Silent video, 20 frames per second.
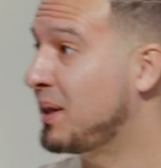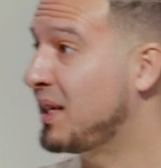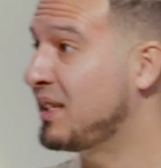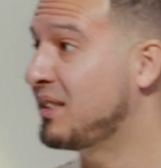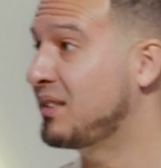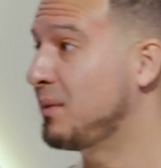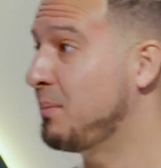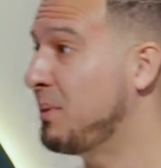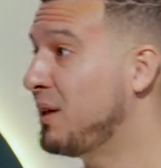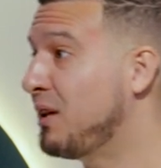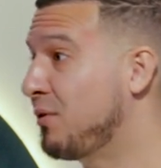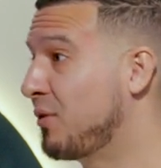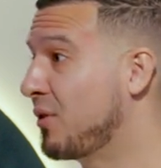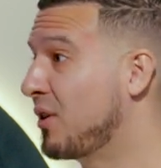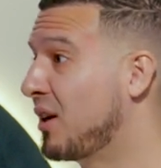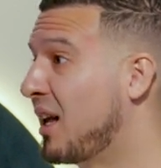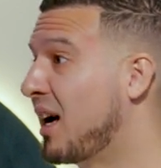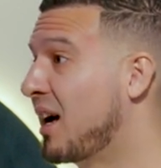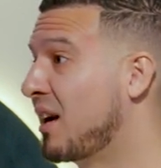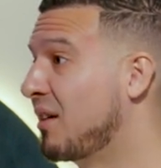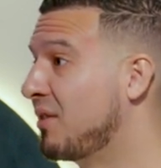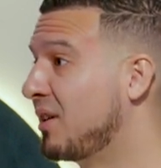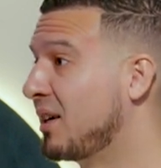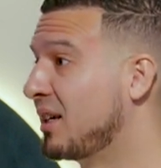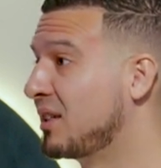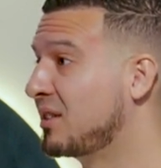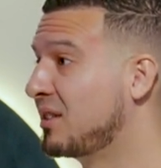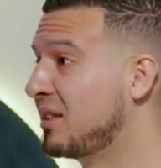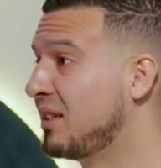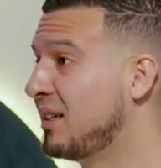place to be for a lot of
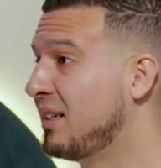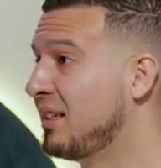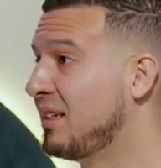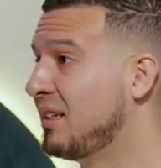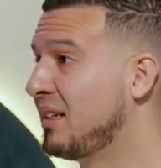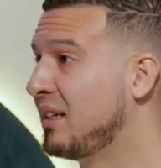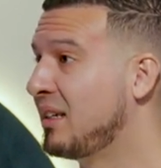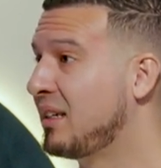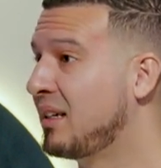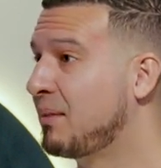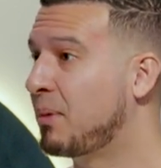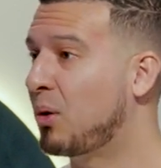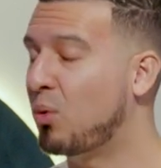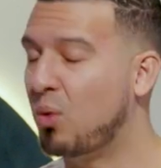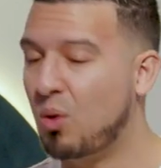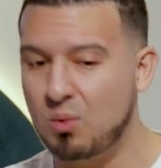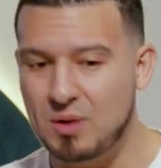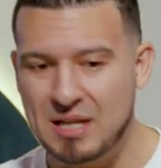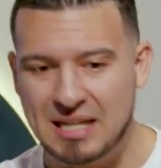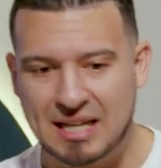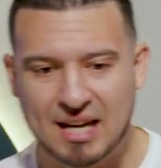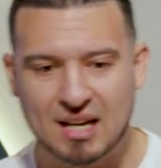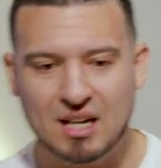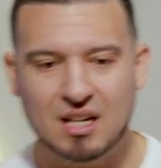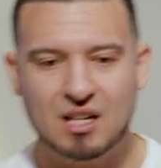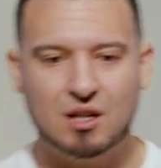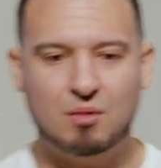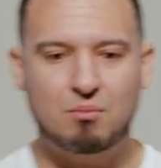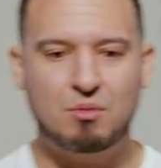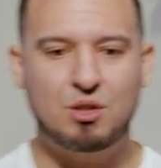us. But when we get
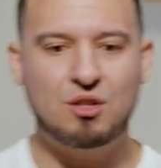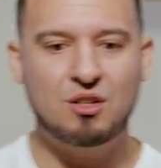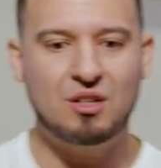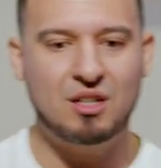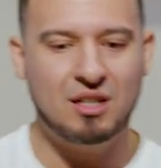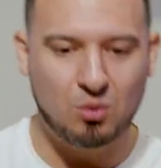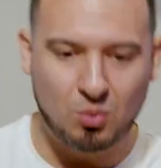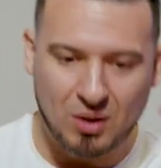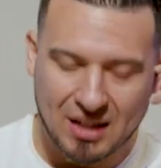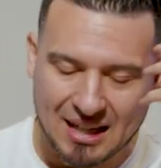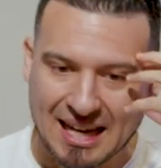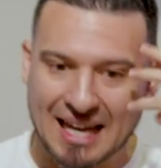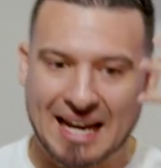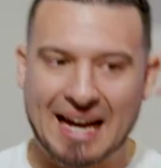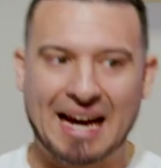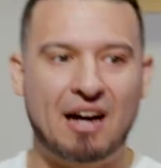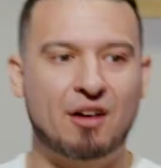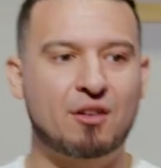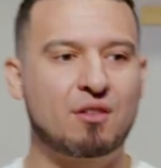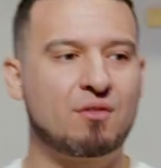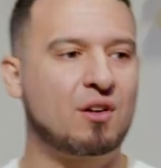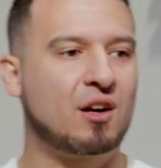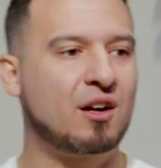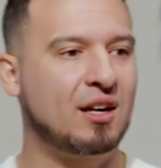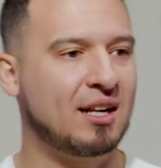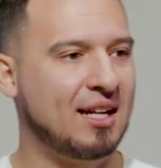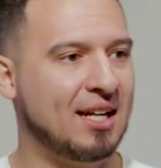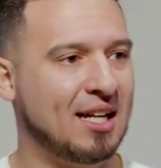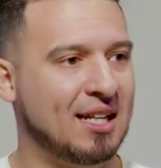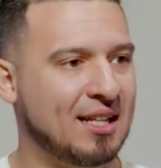in community, we get out of our
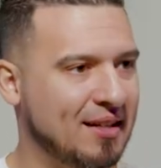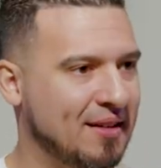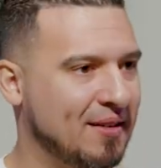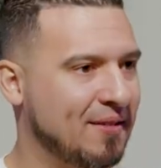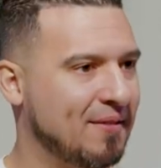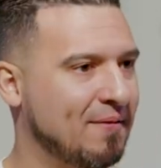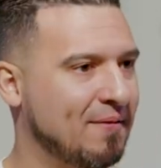head.